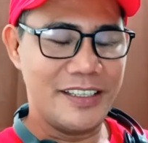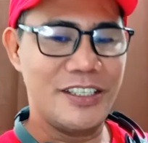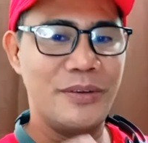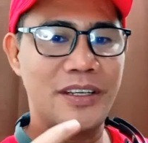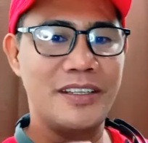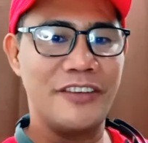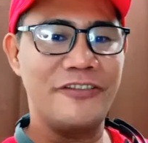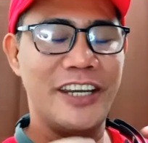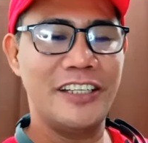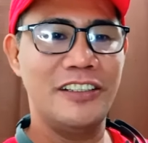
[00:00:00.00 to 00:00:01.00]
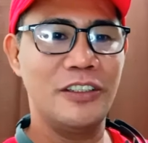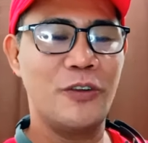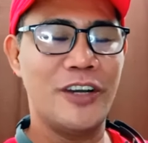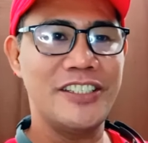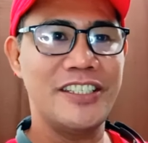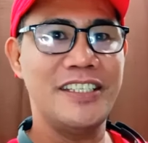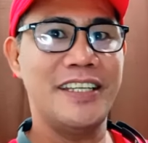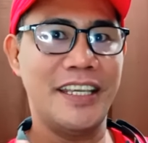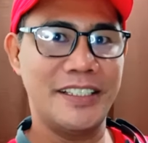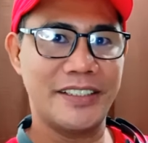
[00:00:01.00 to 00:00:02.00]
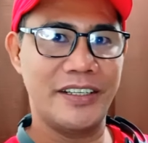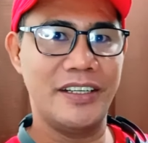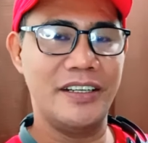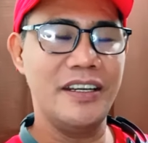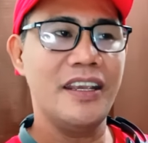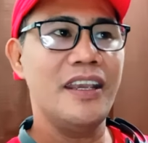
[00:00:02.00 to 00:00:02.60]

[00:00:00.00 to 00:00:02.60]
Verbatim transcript: during the final question and answer,